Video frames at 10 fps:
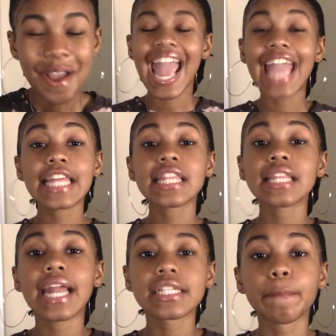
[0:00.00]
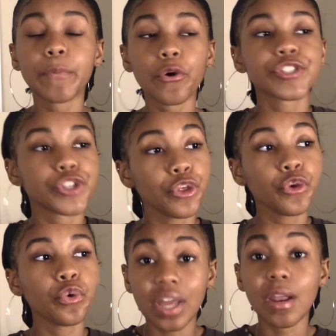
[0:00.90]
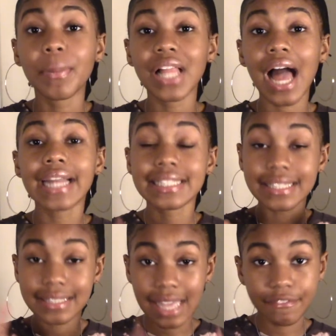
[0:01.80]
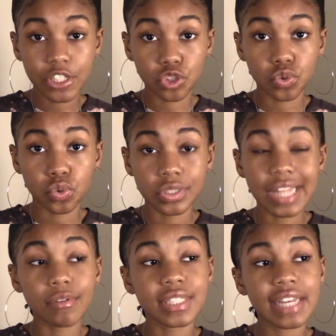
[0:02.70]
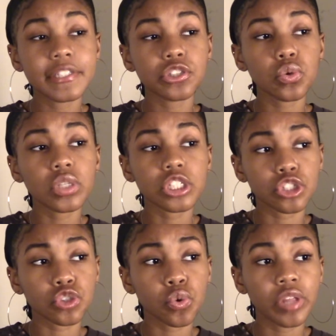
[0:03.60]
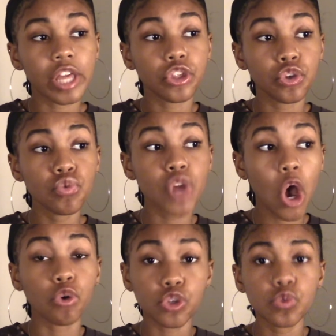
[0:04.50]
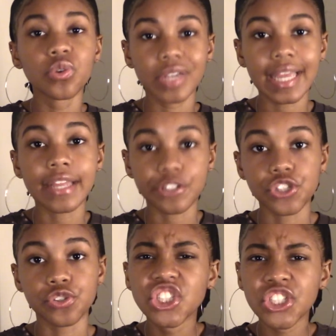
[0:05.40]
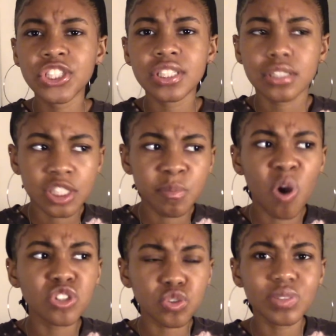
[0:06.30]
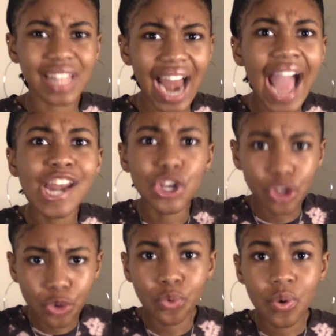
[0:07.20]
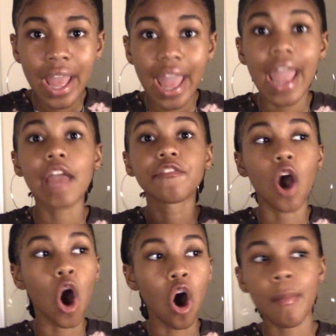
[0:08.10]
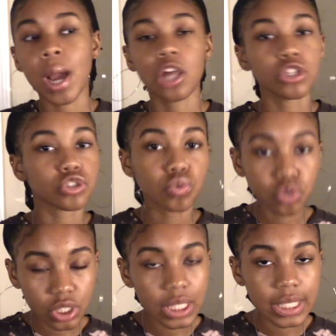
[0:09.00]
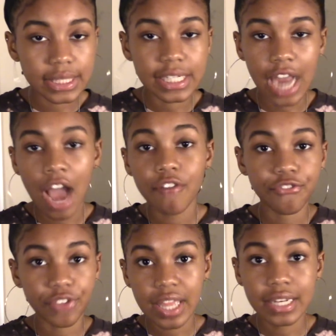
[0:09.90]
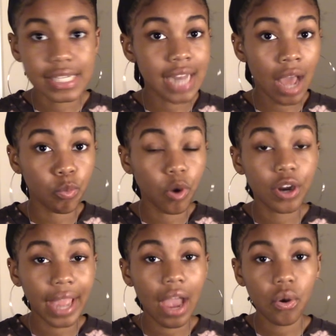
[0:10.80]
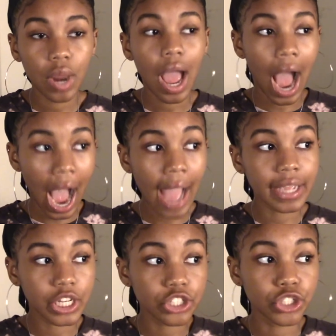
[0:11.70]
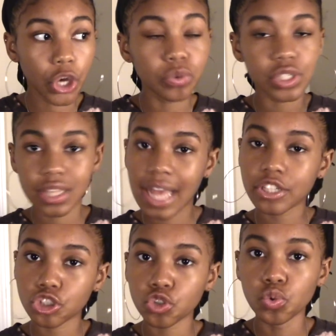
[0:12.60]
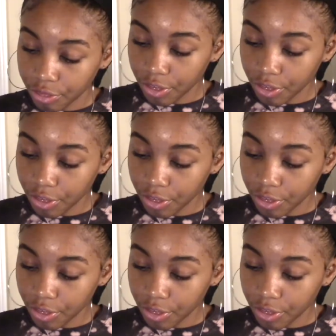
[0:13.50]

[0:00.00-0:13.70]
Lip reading: Anything that is important to you and apply to safety schools. Now, a safety school is a school that you know you will get into. Just small schools that I knew if all my other schools on the list did not fit, did not work out, I could go to that school.